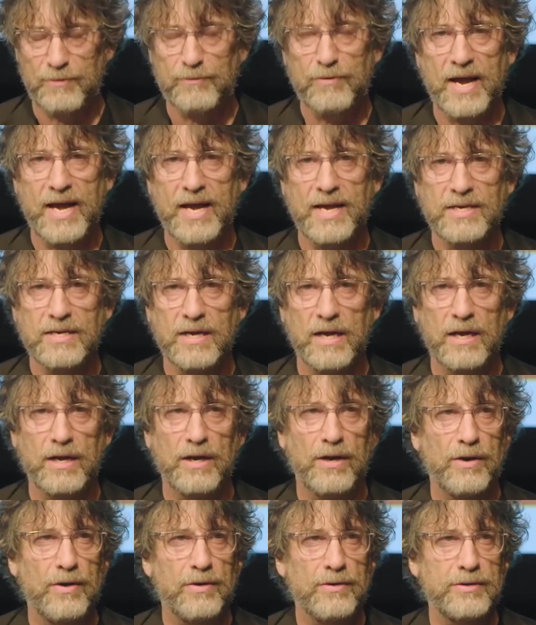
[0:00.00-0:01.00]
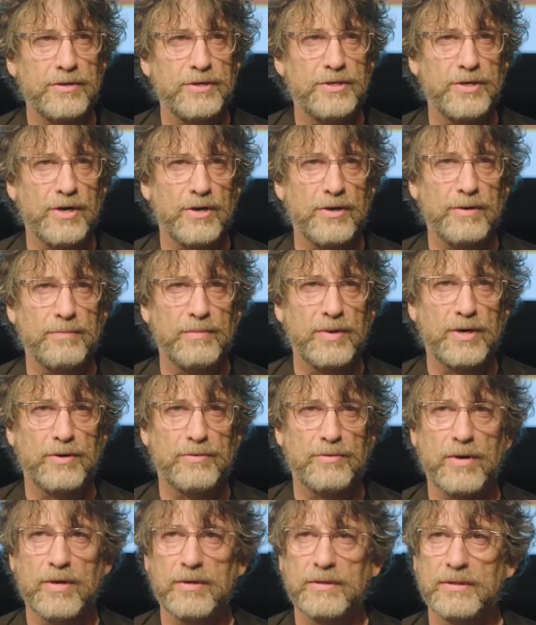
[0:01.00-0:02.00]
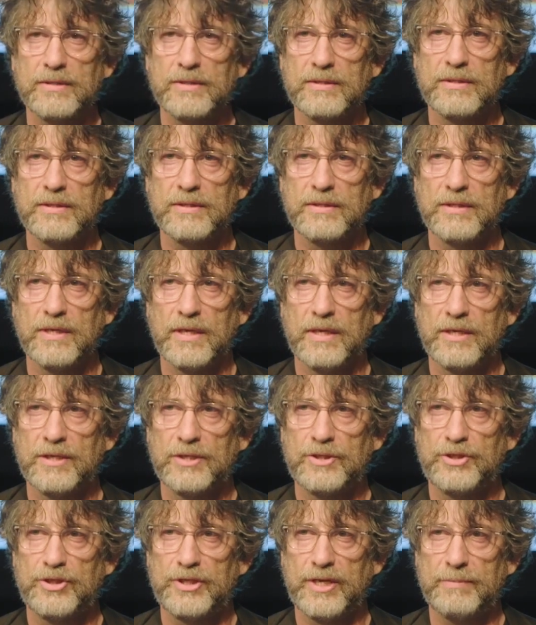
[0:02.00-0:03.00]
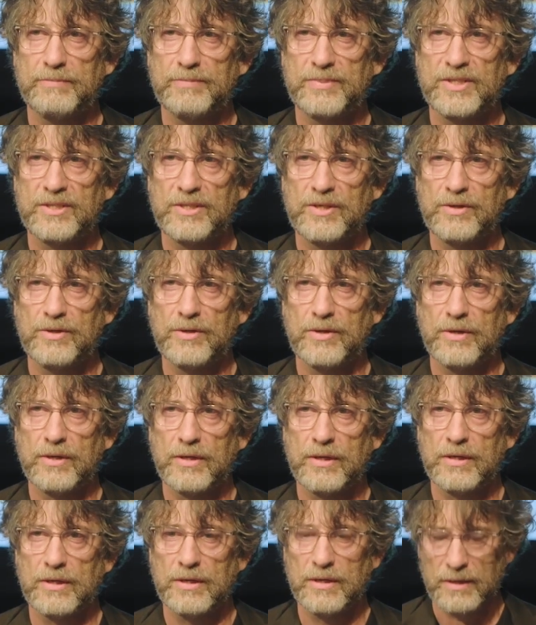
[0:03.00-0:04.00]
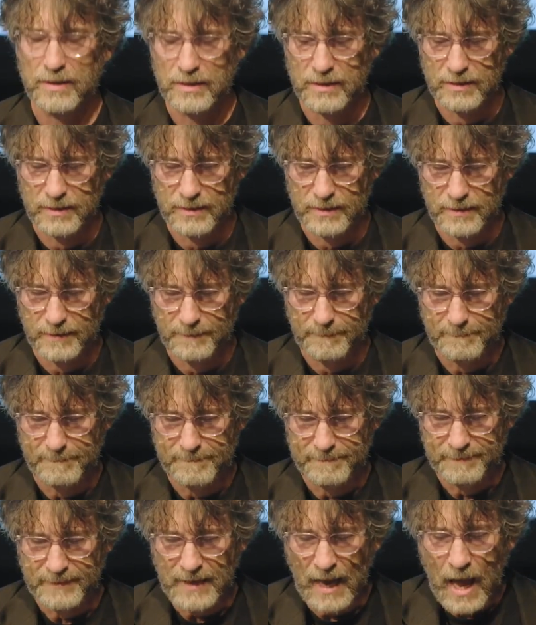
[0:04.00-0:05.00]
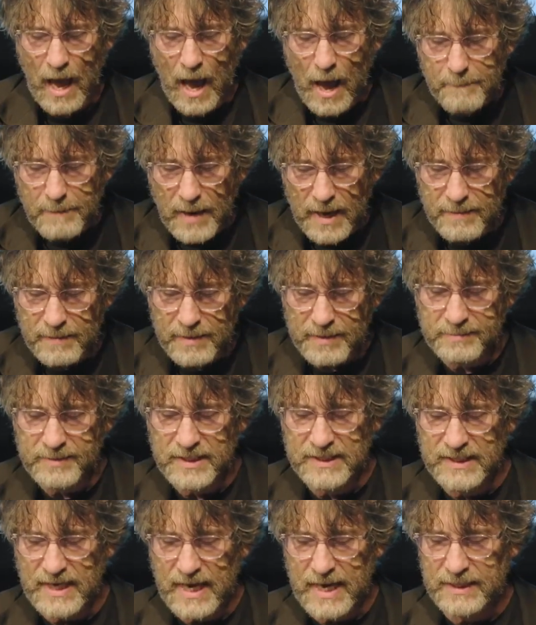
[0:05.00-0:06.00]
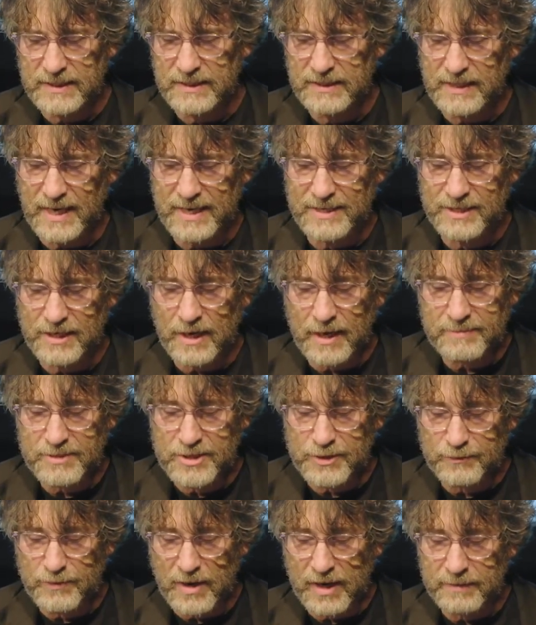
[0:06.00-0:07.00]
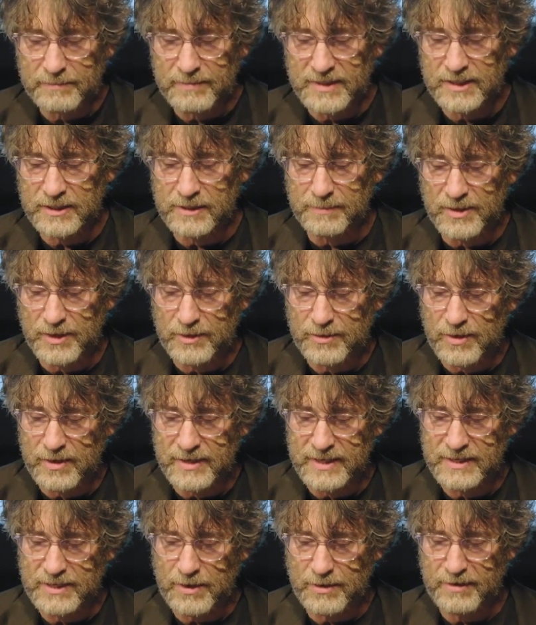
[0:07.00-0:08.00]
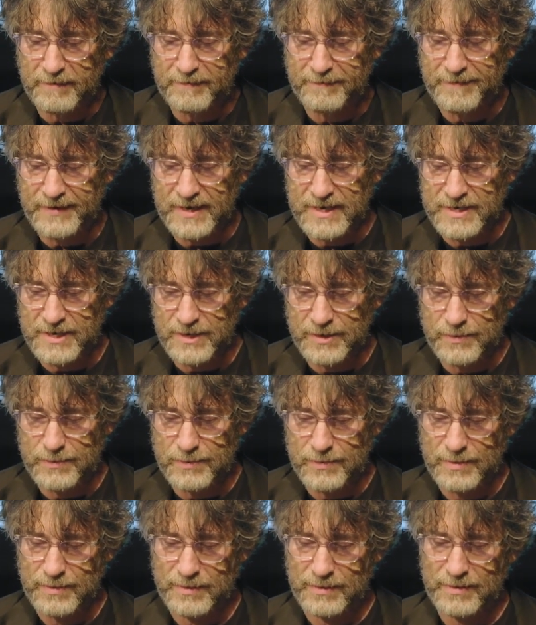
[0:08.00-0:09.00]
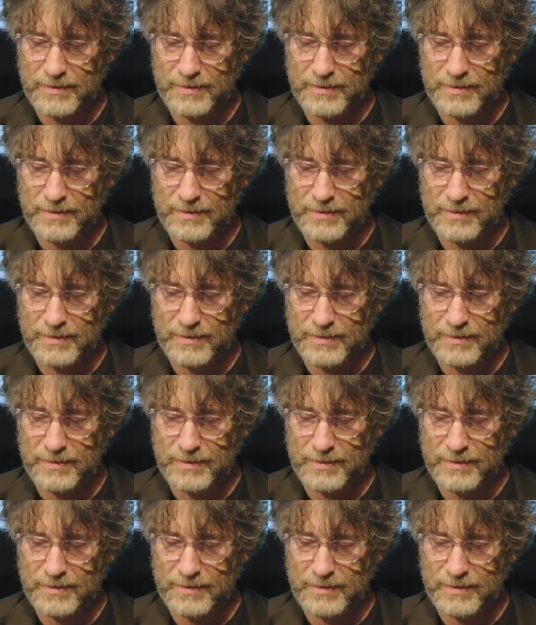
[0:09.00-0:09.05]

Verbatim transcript: it read, Long John McRon, ship's cook. My mom and dad said, Time to run. Mr. McRon is going to feed you.